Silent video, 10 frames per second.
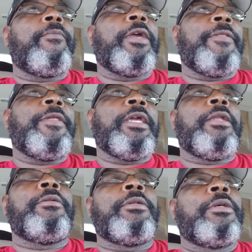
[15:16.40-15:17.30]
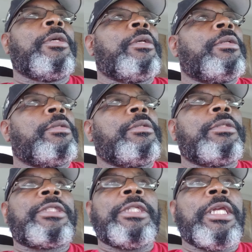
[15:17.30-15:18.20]
And then
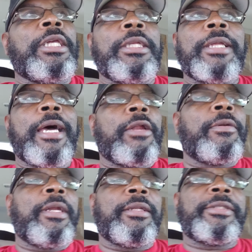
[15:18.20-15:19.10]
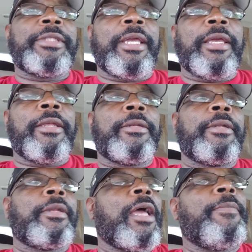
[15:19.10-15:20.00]
Snead, I don't understand.
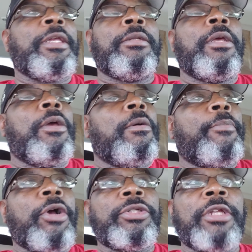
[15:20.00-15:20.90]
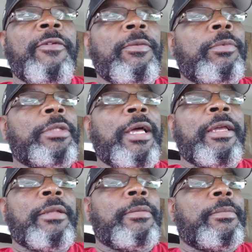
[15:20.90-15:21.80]
I mean, partial of it,
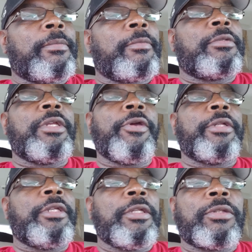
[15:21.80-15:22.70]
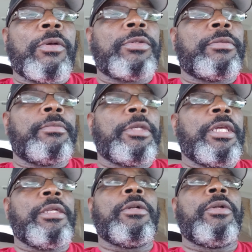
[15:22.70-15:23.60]
like, Derek did throw some
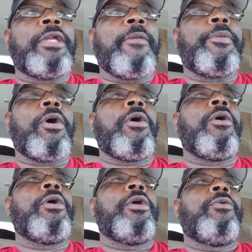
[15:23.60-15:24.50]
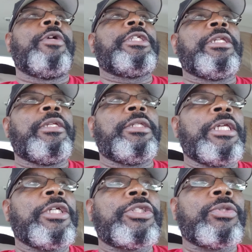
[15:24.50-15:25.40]
heat on that ball, which he didn't
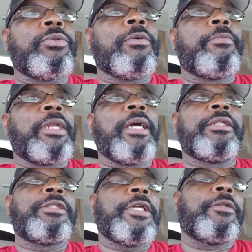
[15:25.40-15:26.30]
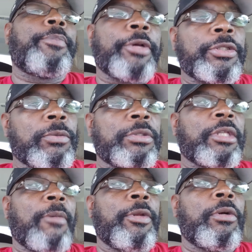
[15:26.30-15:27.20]
need to, but I understand the pressure was
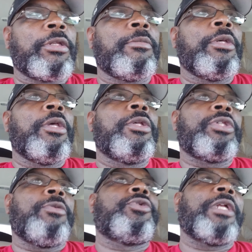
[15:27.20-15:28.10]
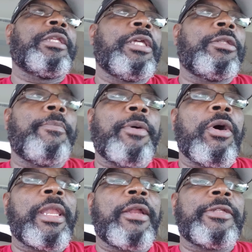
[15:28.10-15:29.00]
coming on him, so he was trying to get the
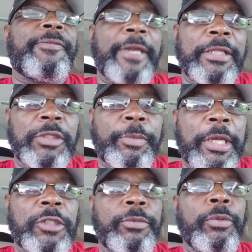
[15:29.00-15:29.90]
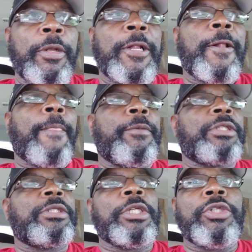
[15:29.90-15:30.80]
ball out as fast as possible. But
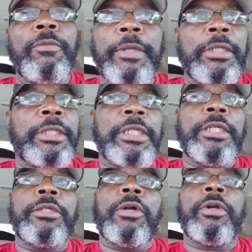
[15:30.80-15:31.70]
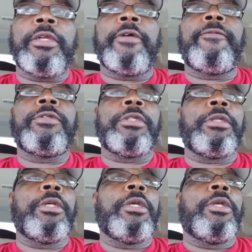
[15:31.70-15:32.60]
Snead, you've been in the league long enough
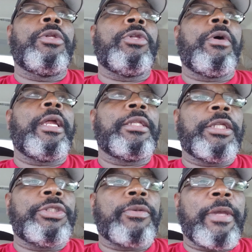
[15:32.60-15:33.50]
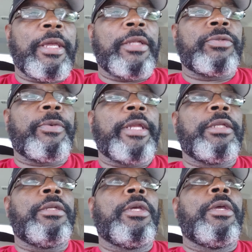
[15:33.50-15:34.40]
to know how to get your hands
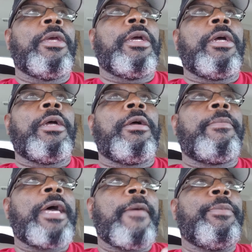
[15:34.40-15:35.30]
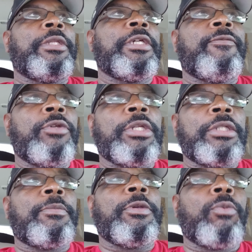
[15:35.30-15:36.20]
ready. I believe you
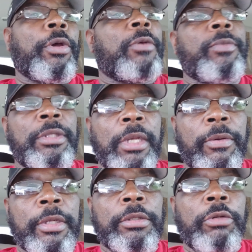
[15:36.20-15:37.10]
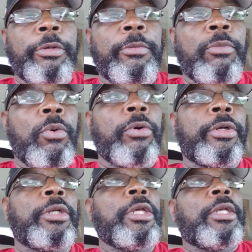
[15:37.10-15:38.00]
need to be working with Derek a little bit
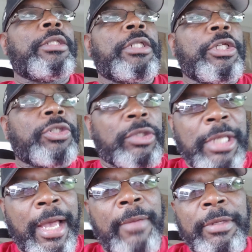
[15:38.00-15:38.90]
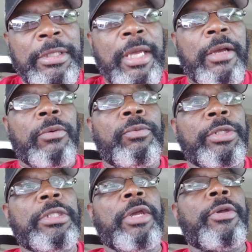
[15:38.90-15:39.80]
more to get your timing down
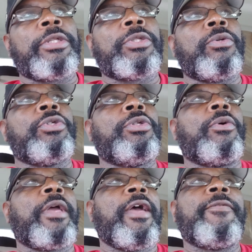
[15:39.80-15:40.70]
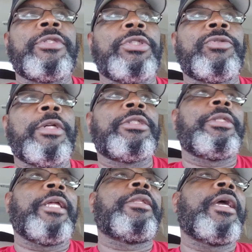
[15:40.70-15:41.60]
with Derek so you don't have a situation
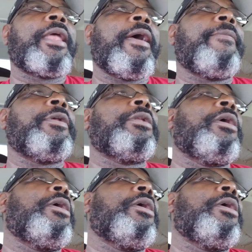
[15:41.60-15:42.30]
like that happen.